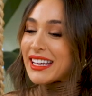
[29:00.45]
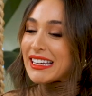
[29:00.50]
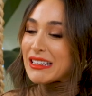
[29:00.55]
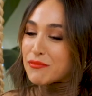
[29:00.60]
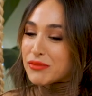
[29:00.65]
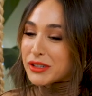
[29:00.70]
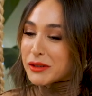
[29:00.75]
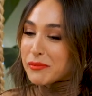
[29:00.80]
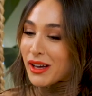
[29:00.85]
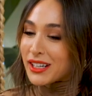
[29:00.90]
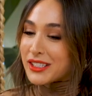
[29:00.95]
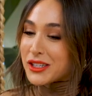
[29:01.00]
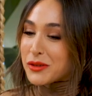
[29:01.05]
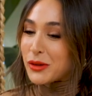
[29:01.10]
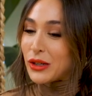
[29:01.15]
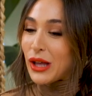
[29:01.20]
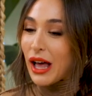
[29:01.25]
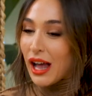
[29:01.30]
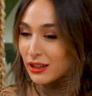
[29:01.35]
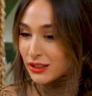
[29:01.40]

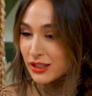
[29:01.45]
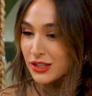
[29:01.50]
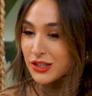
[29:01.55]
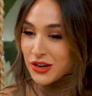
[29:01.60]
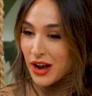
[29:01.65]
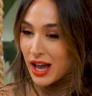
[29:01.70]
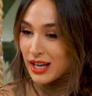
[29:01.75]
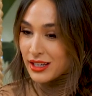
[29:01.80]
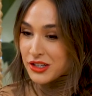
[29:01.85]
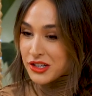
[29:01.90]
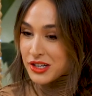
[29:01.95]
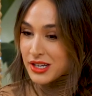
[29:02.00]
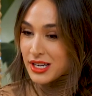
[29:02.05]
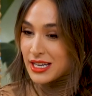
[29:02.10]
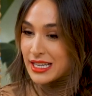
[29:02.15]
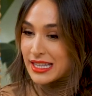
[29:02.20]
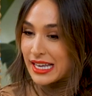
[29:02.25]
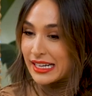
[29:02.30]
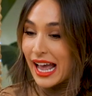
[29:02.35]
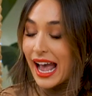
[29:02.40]
implementable health
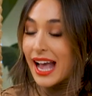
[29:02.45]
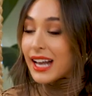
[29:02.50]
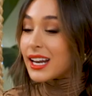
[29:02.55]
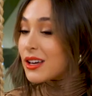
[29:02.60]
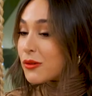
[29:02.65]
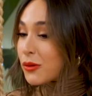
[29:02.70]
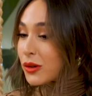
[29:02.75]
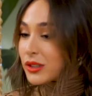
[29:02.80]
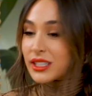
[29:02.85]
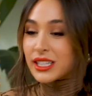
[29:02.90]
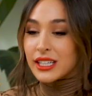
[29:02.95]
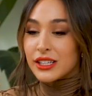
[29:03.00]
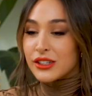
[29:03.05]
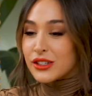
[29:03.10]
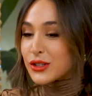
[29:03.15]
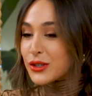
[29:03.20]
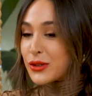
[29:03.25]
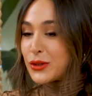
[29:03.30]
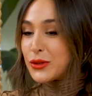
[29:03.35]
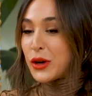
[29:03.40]
strategy that anyone can
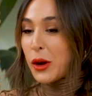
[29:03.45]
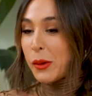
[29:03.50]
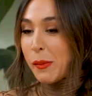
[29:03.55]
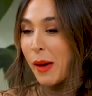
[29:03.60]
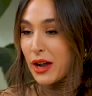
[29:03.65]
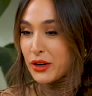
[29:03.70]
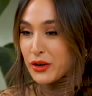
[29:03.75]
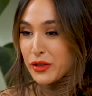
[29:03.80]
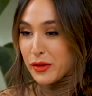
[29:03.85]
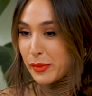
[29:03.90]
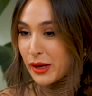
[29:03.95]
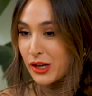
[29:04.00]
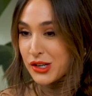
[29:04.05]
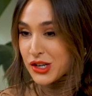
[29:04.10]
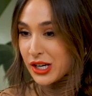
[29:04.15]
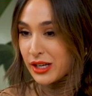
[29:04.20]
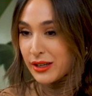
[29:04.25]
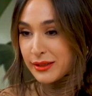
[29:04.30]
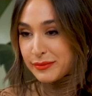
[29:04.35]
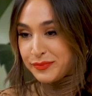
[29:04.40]
do no matter the
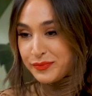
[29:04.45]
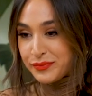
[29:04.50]
budget.